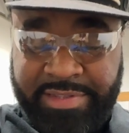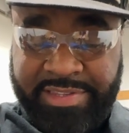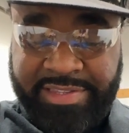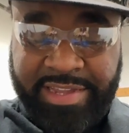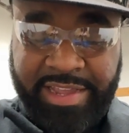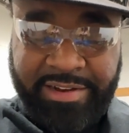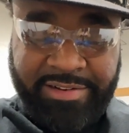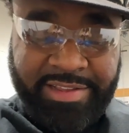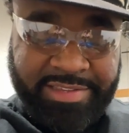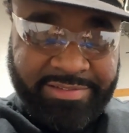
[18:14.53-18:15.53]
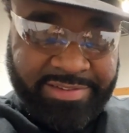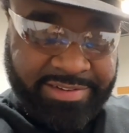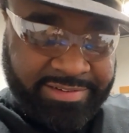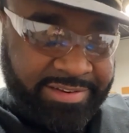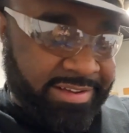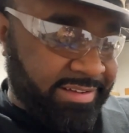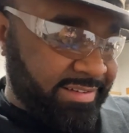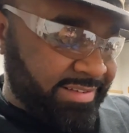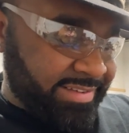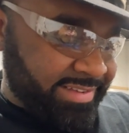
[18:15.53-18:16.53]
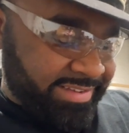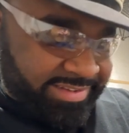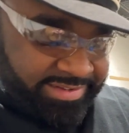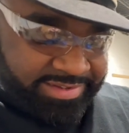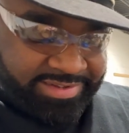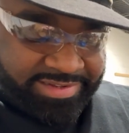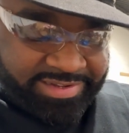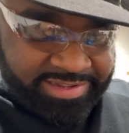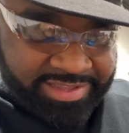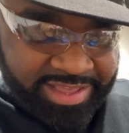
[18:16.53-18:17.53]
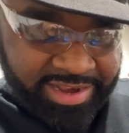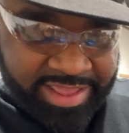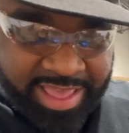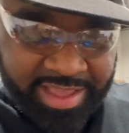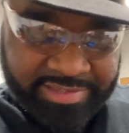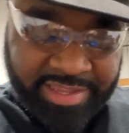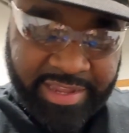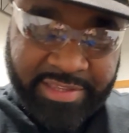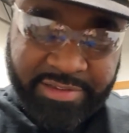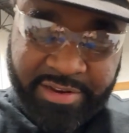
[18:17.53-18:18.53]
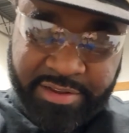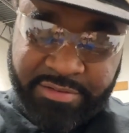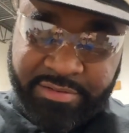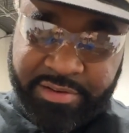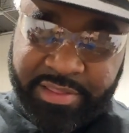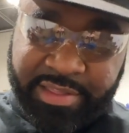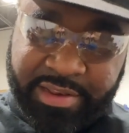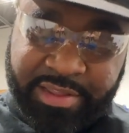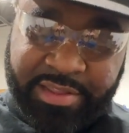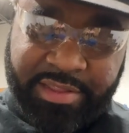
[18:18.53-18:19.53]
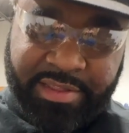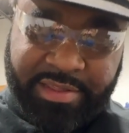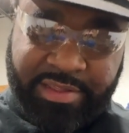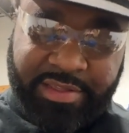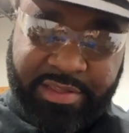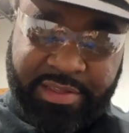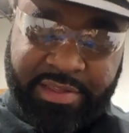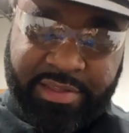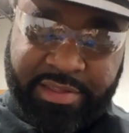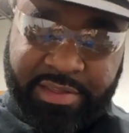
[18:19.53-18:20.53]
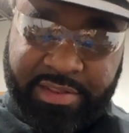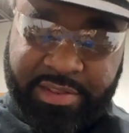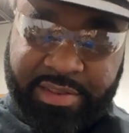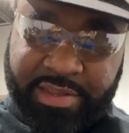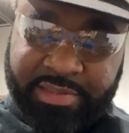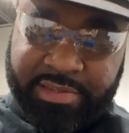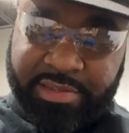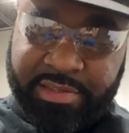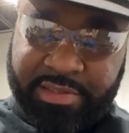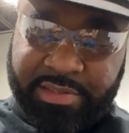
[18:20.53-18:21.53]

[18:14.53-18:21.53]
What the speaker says: It's tight on this one, I don't know. Kind of acts like it's gonna go on and then it doesn't.